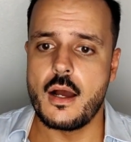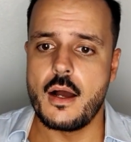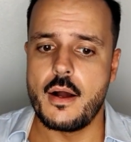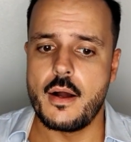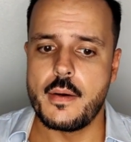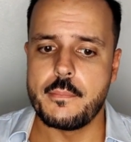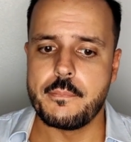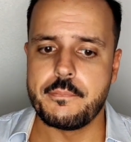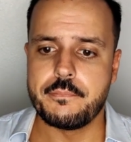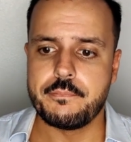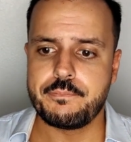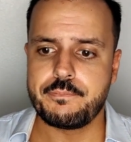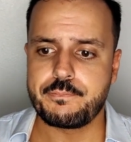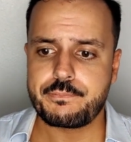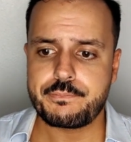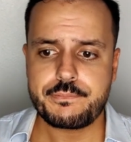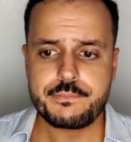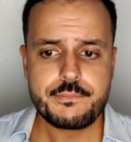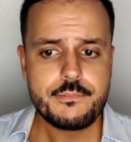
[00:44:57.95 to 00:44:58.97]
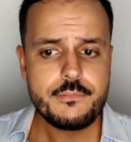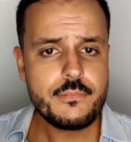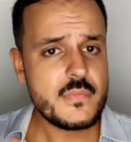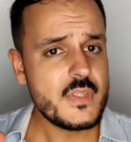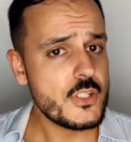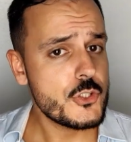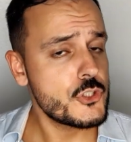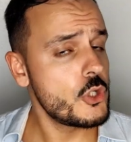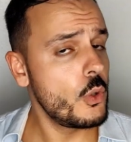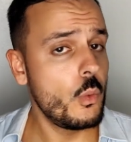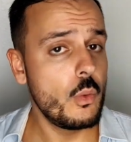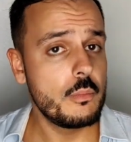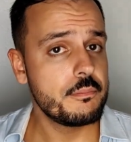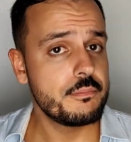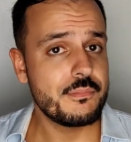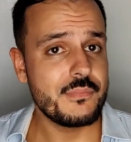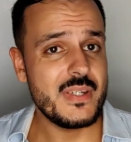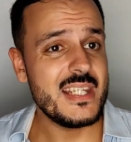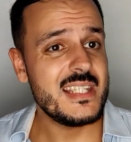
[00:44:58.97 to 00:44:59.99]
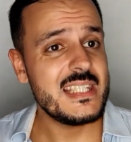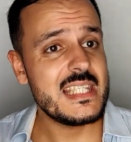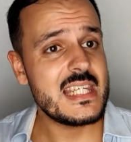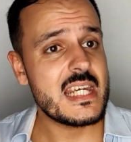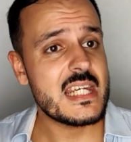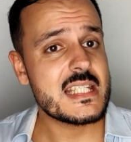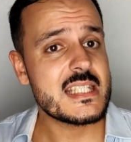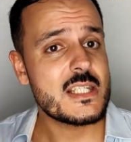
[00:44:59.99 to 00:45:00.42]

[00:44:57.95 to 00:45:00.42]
Um, so in the